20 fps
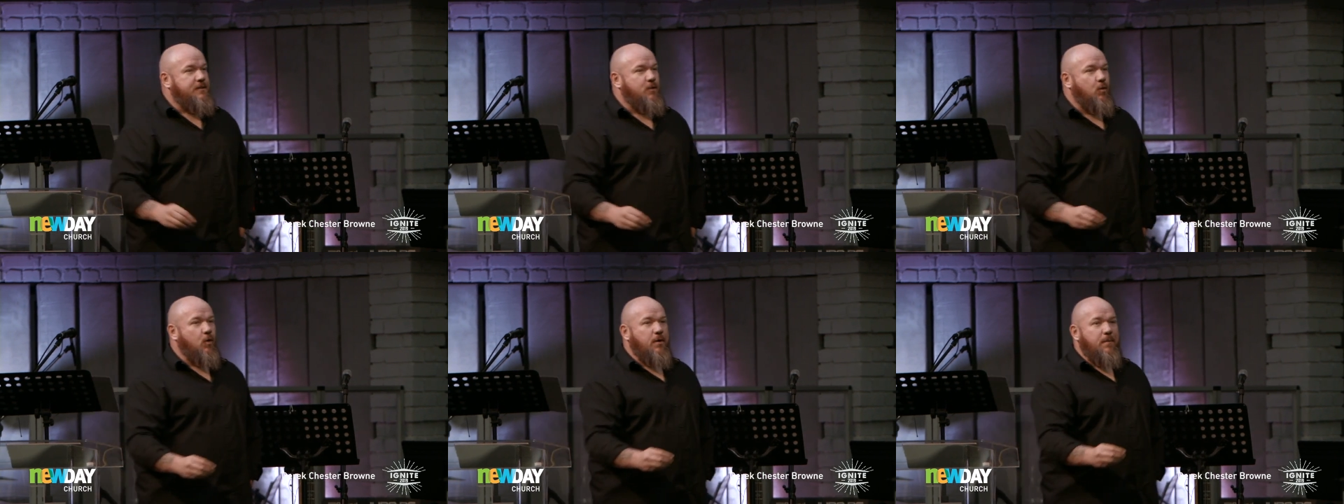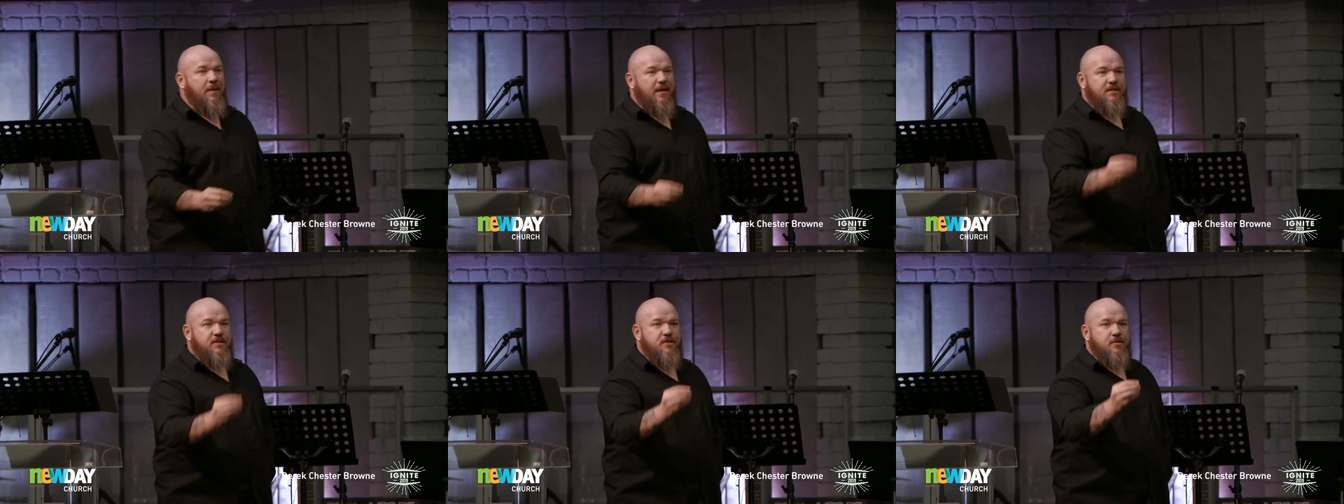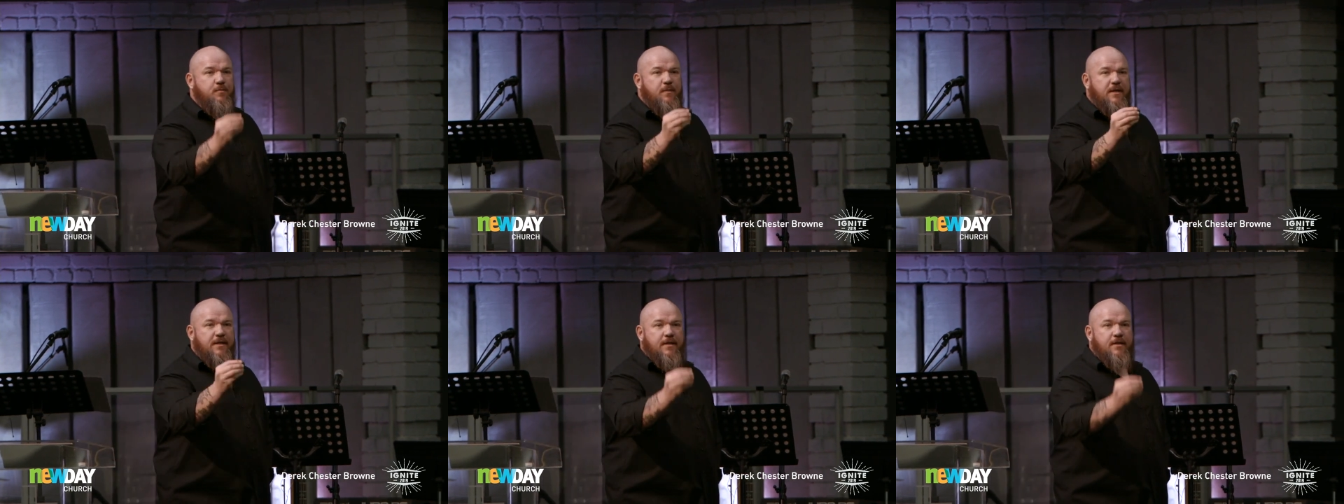what about
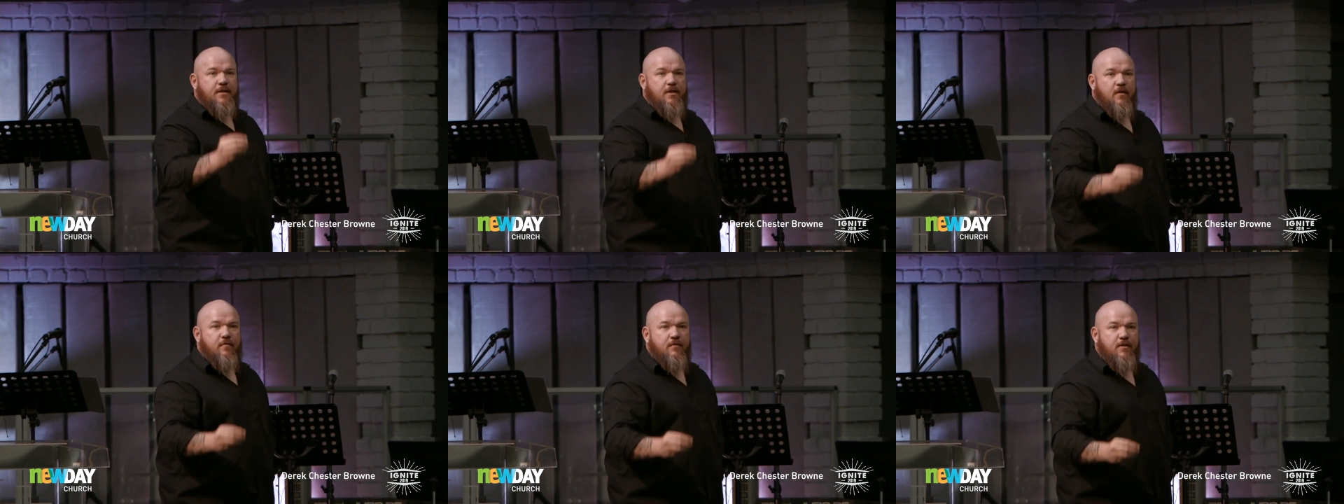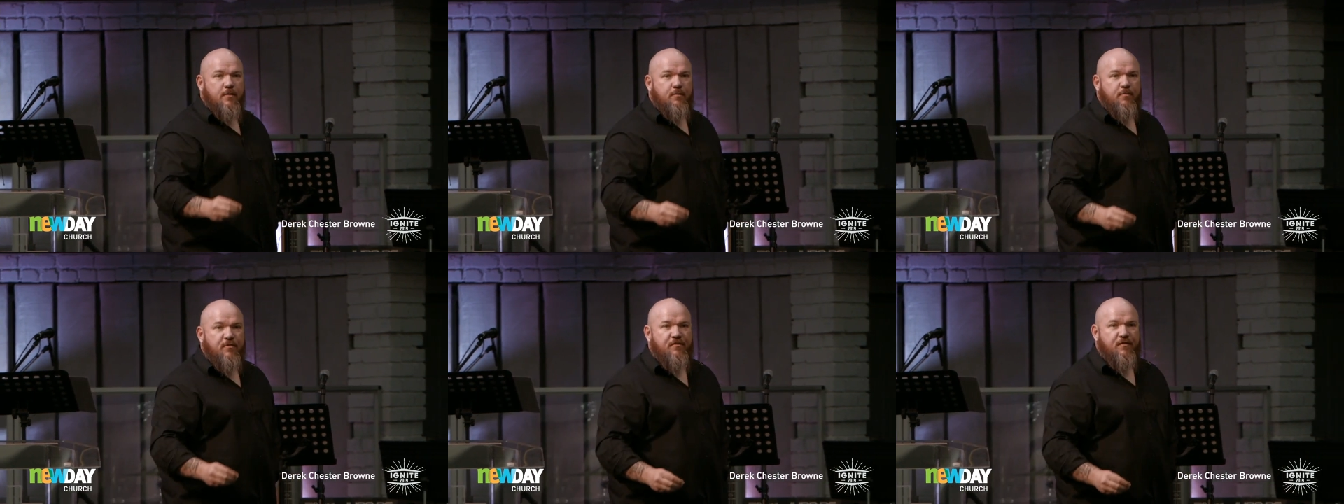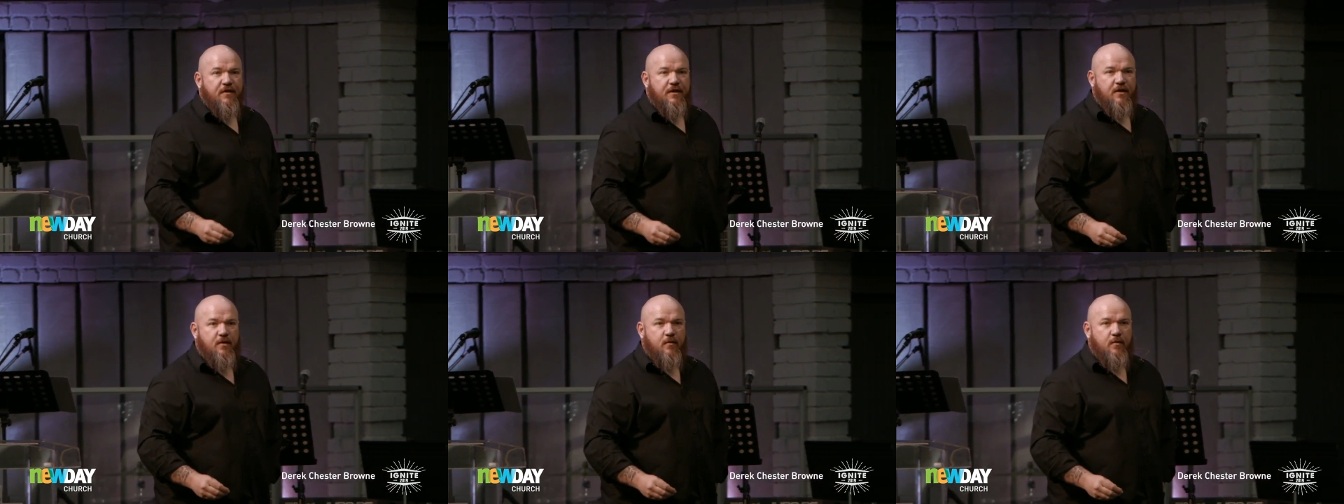speaking over the
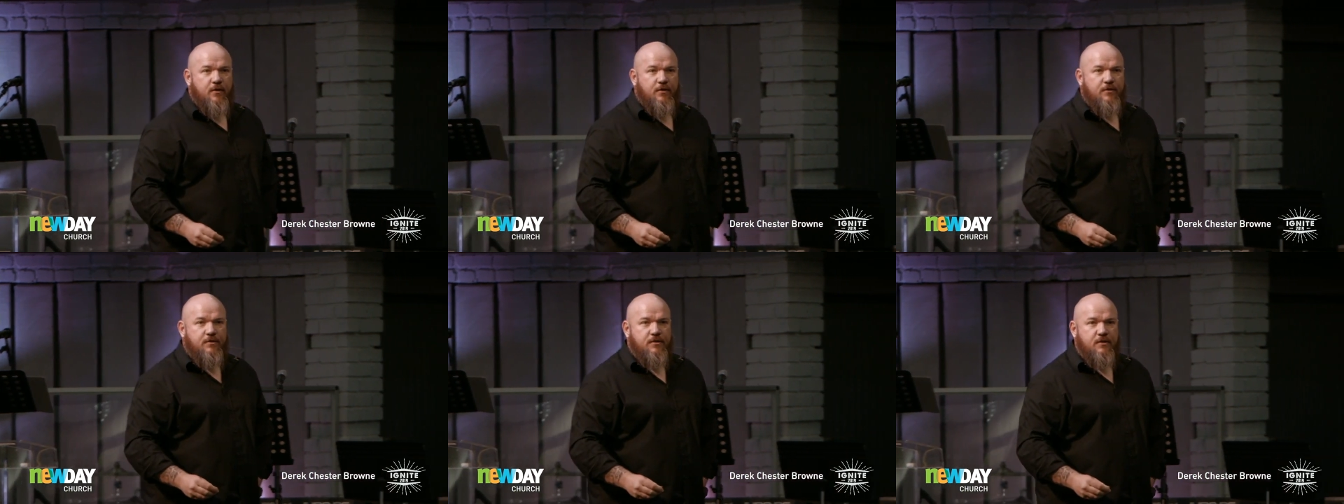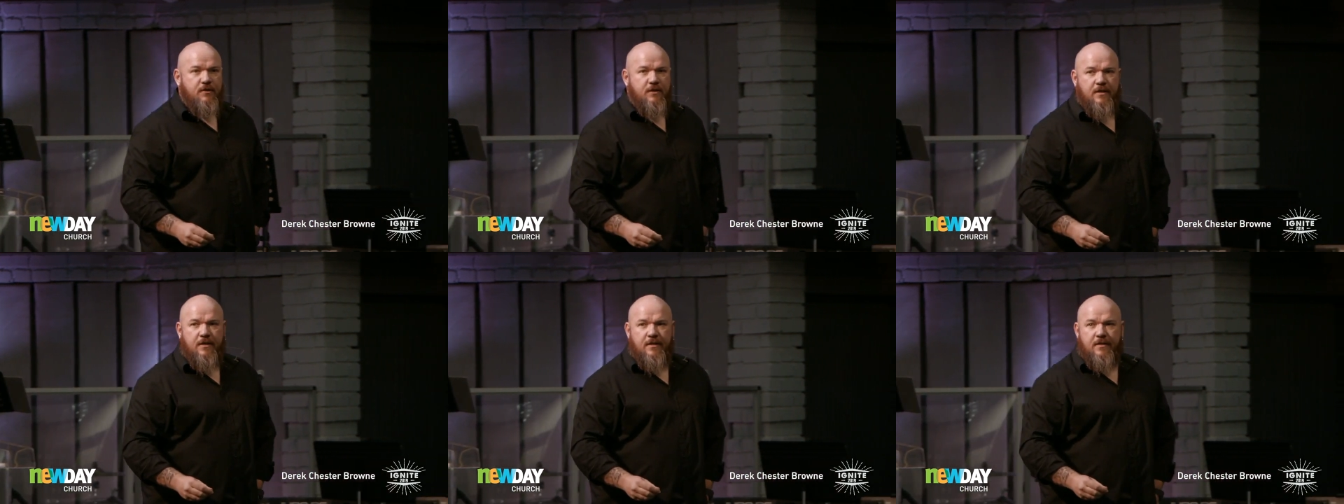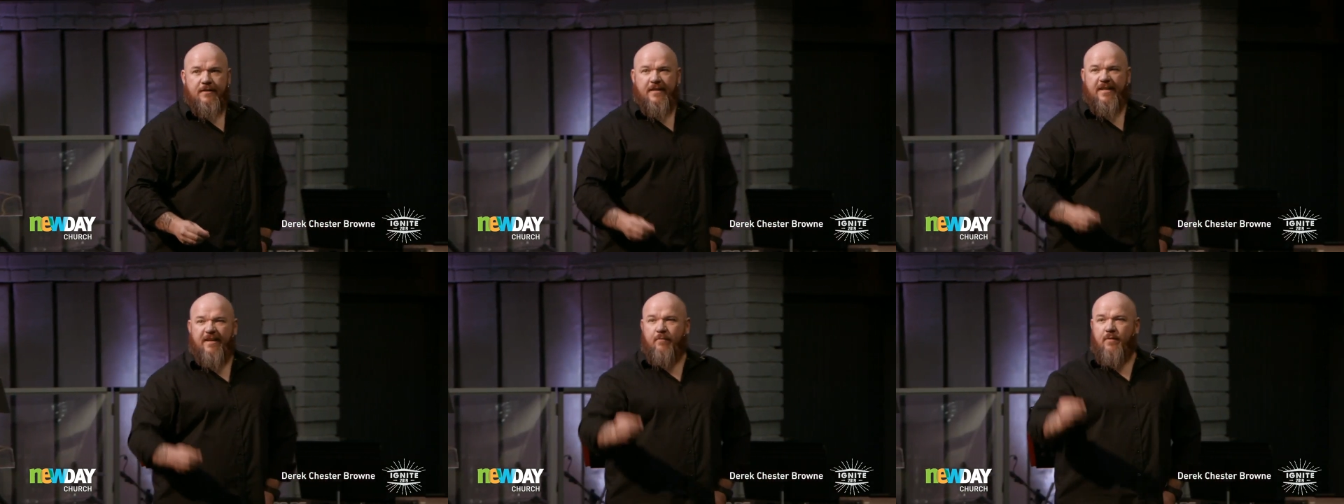prophetic words
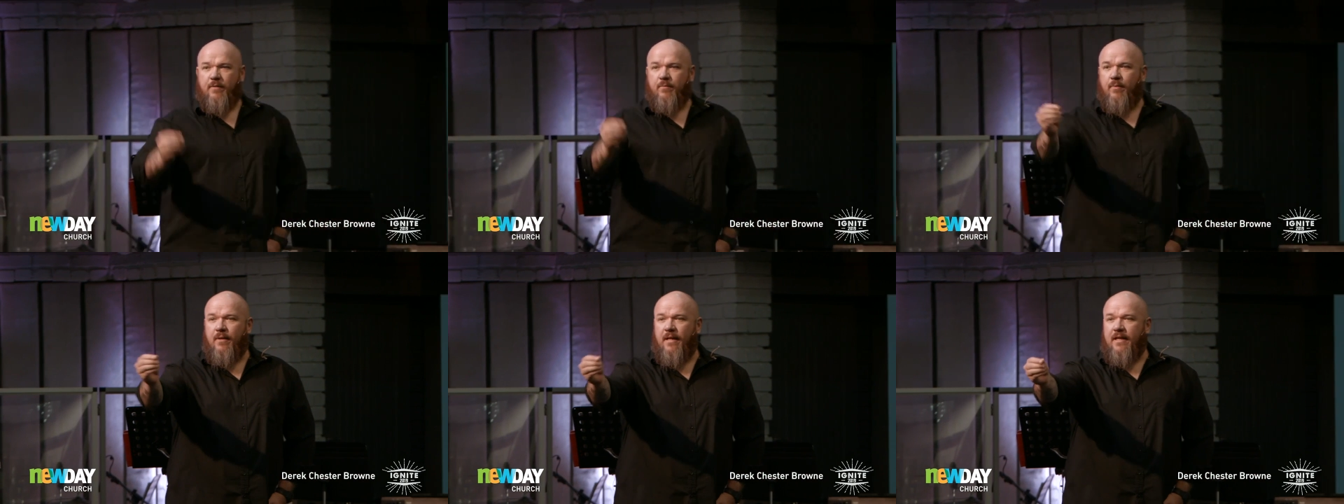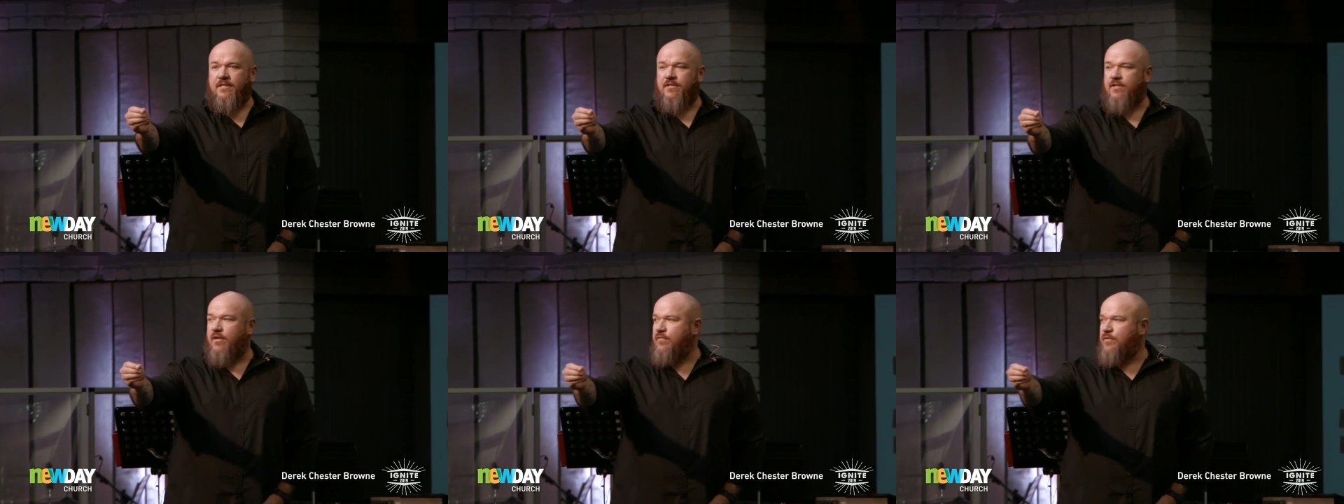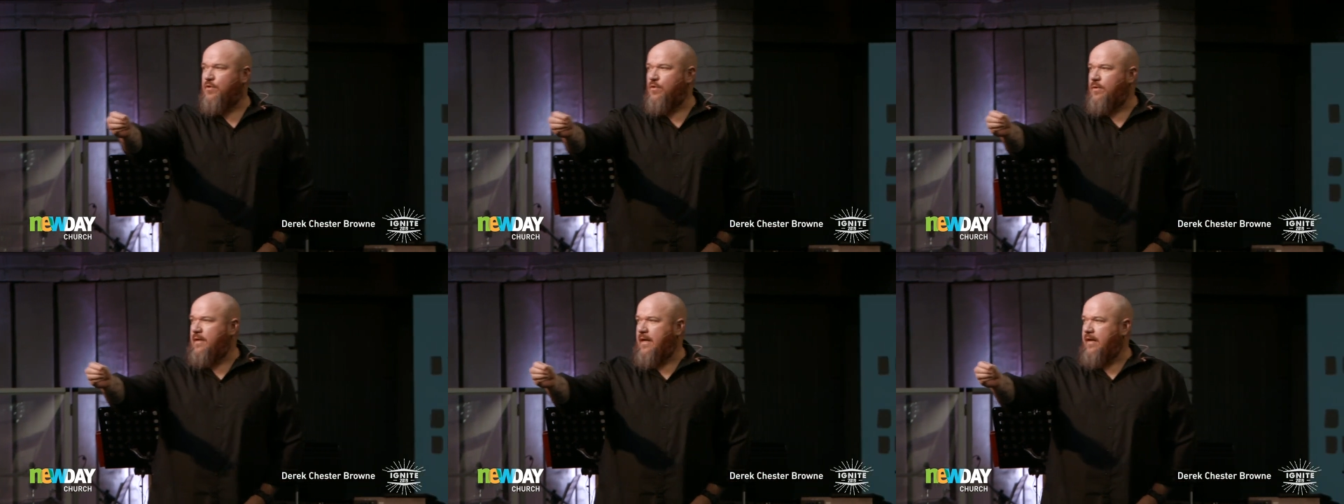that have been placed over
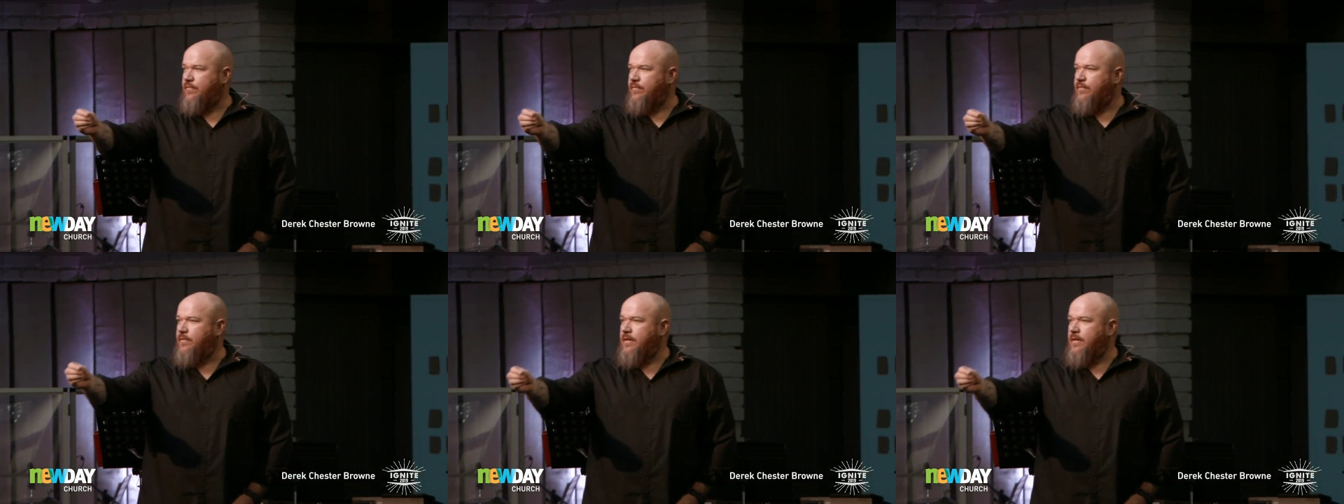your life?